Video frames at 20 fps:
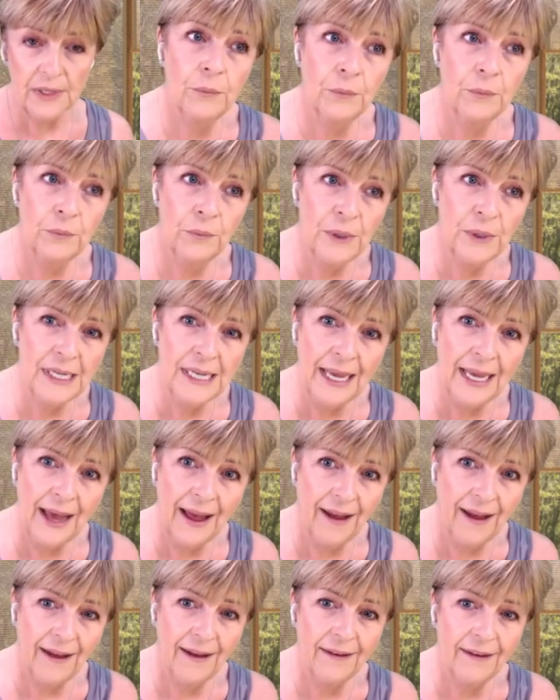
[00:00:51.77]
We
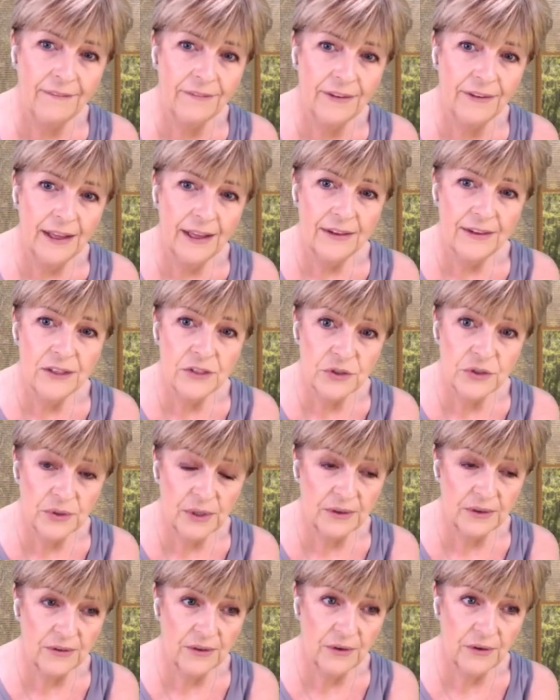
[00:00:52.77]
have the
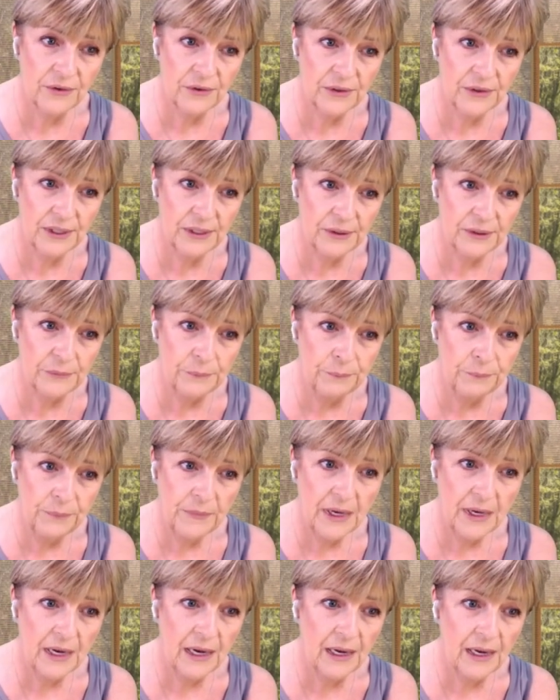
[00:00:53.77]
Strength card here,
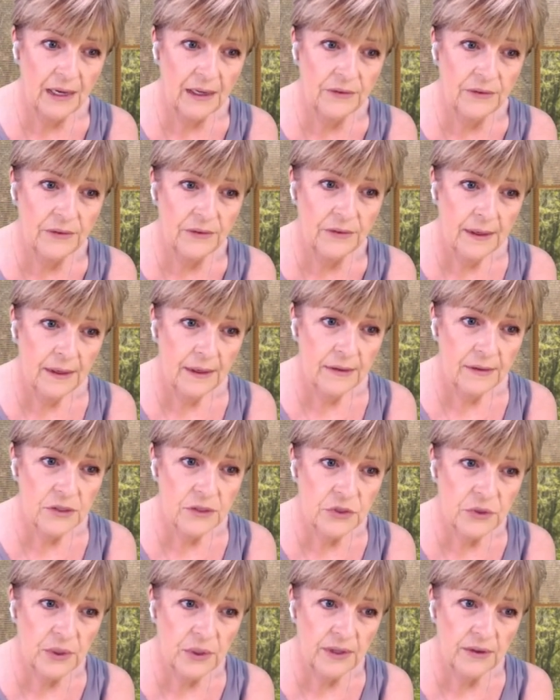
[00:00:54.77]
and the
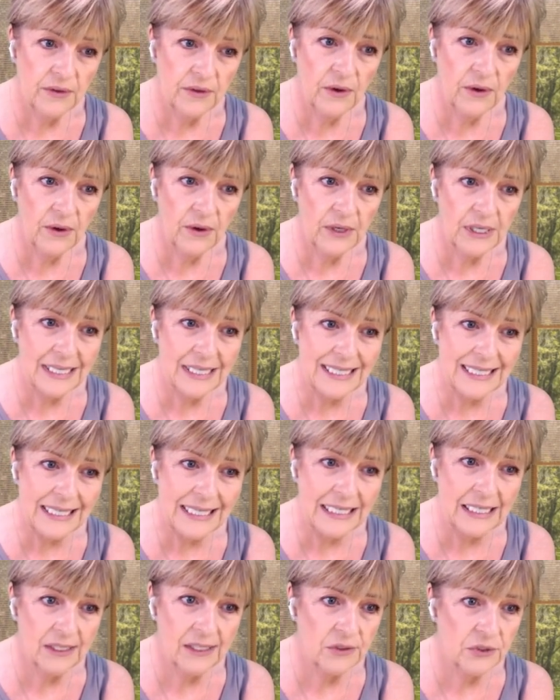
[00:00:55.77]
Strength card is
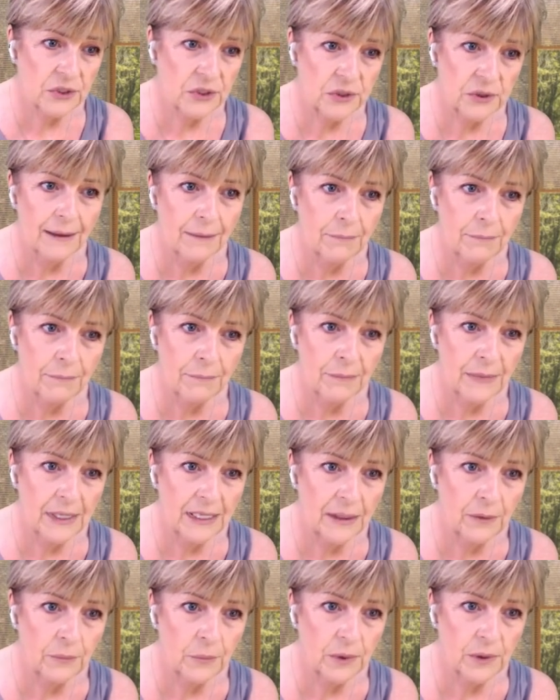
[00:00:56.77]
linked to many
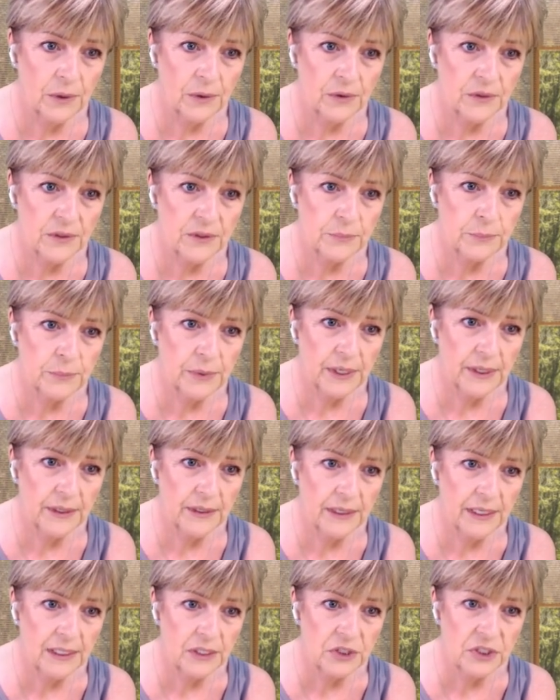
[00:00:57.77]
words, but
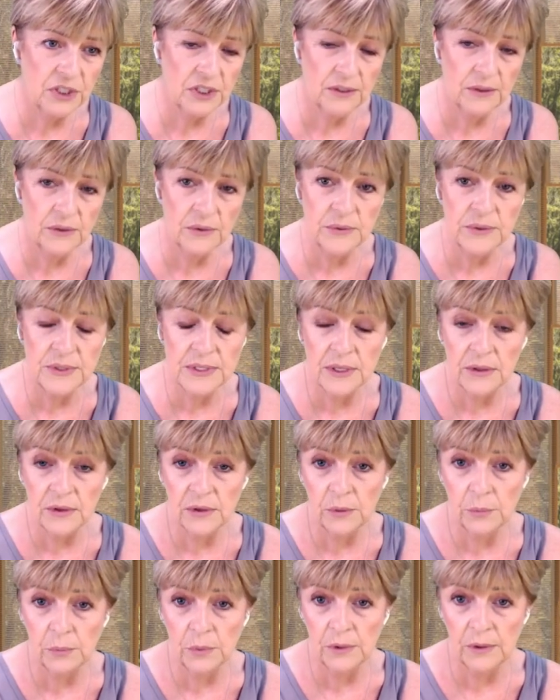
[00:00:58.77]
I chose the
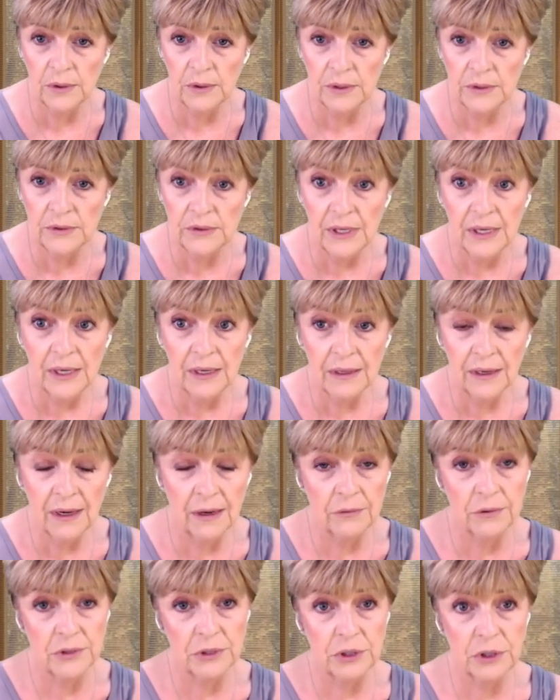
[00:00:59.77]
word
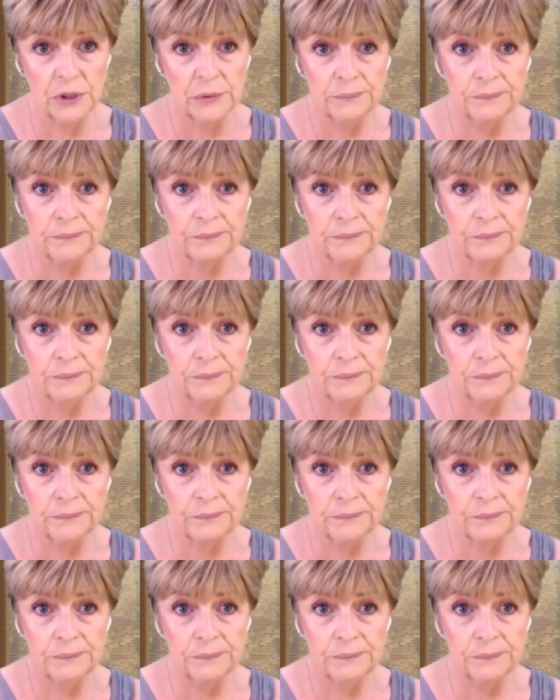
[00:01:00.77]
courage.